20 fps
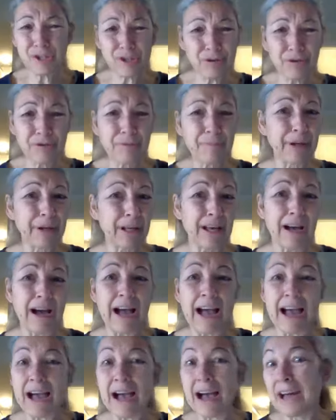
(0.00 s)
too, but
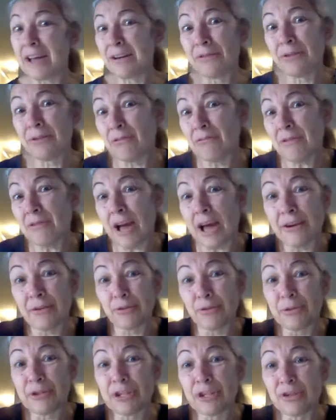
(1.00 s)
I don't know. I don't know
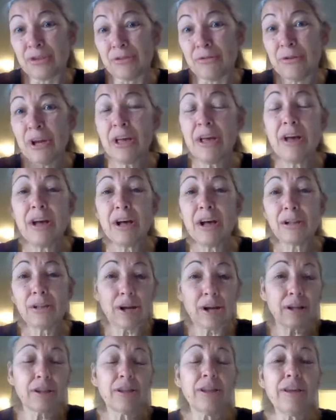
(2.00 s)
what to do.
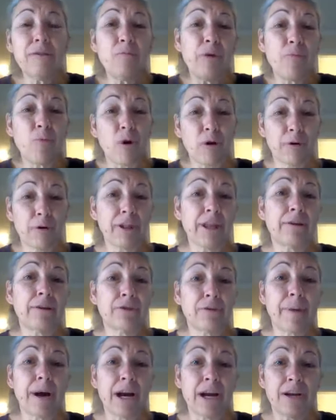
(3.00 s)
Luckily, we were allowed to
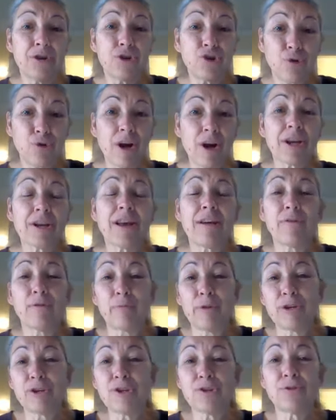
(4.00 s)
buy a truck and have it
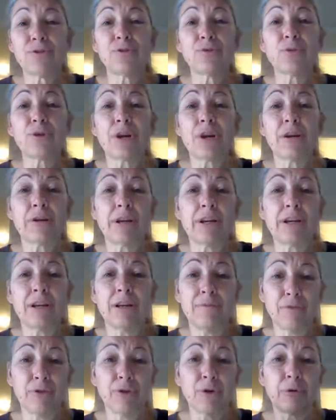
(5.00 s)
registered in North Carolina,
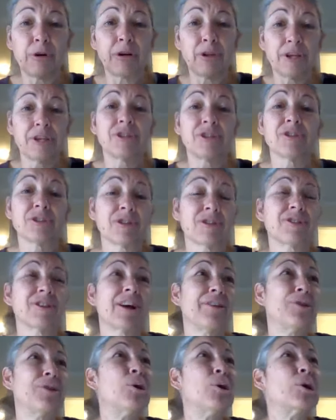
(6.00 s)
even though our license is
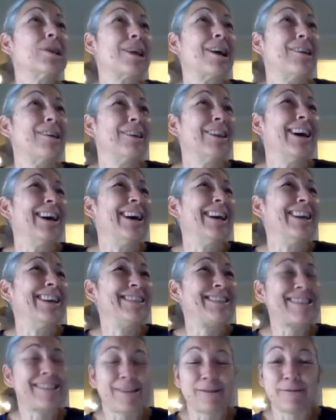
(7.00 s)
not in North Carolina.
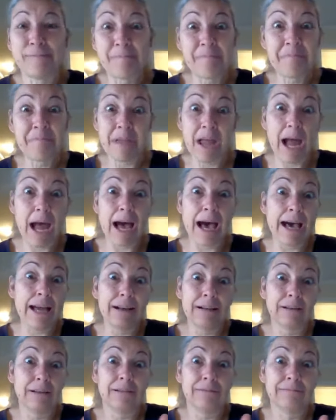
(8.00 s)
So I
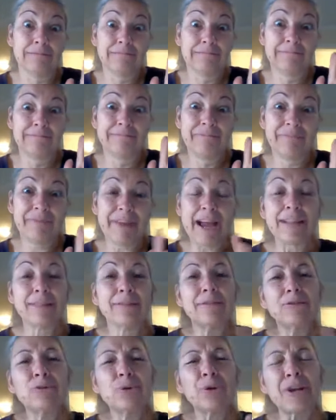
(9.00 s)
don't know. And
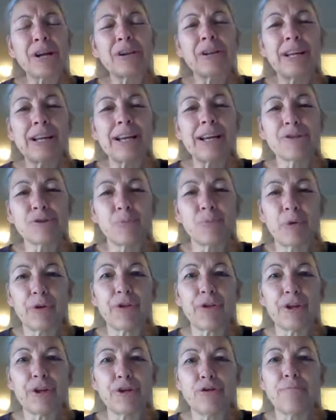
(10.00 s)
North Carolina has a weird
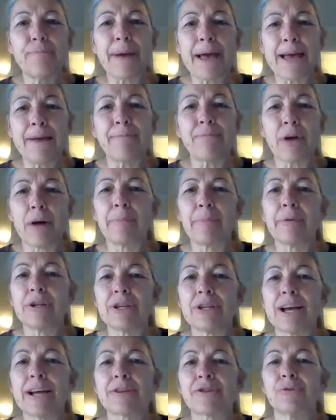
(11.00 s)
thing. You pay property
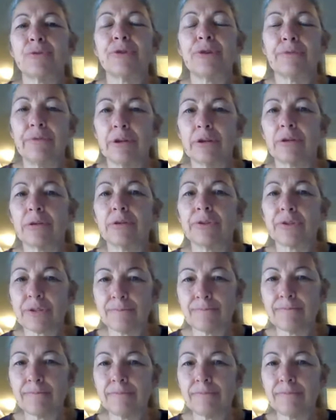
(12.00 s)
tax on your vehicles.